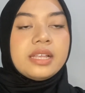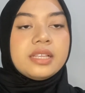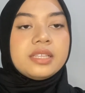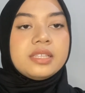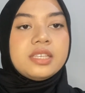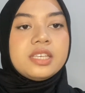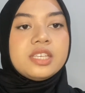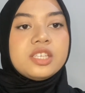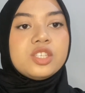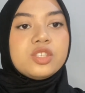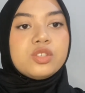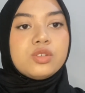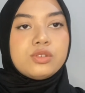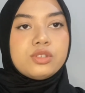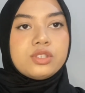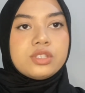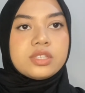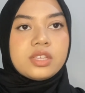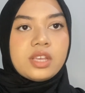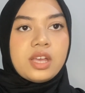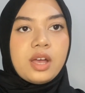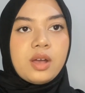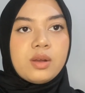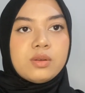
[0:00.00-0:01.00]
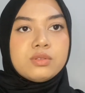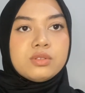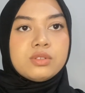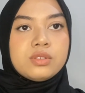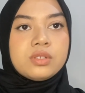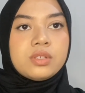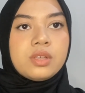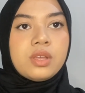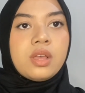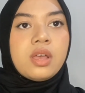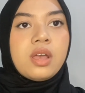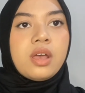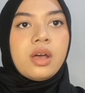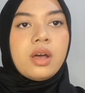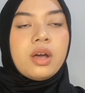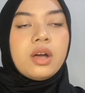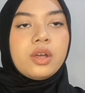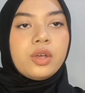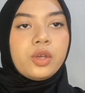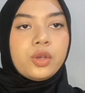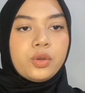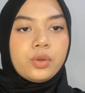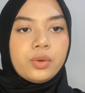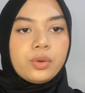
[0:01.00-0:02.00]
These two sounds
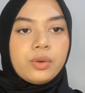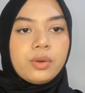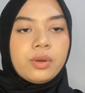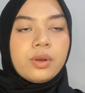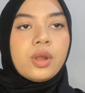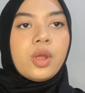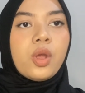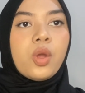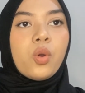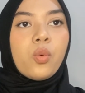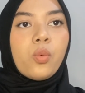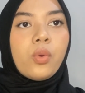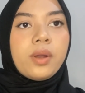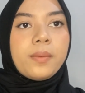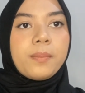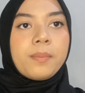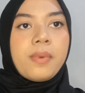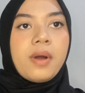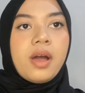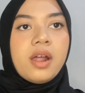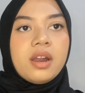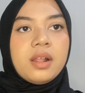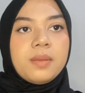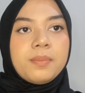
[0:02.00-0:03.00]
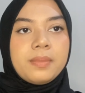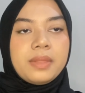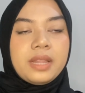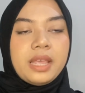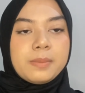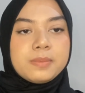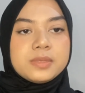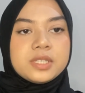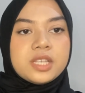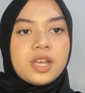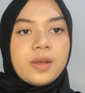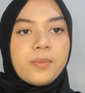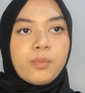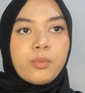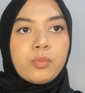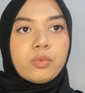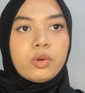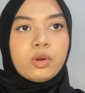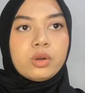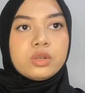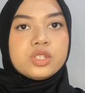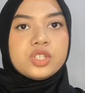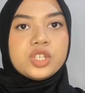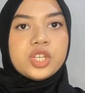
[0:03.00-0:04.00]
occur with bottom lips
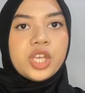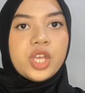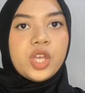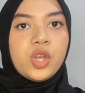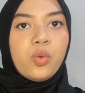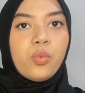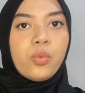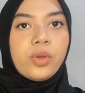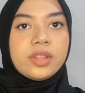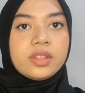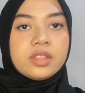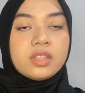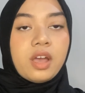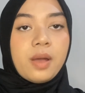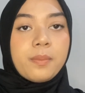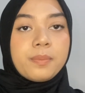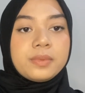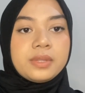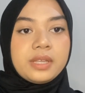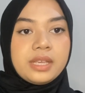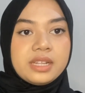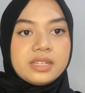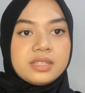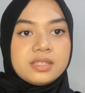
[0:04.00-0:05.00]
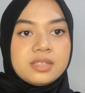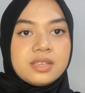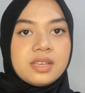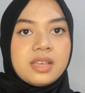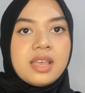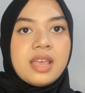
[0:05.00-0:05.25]
approaching with top teeth,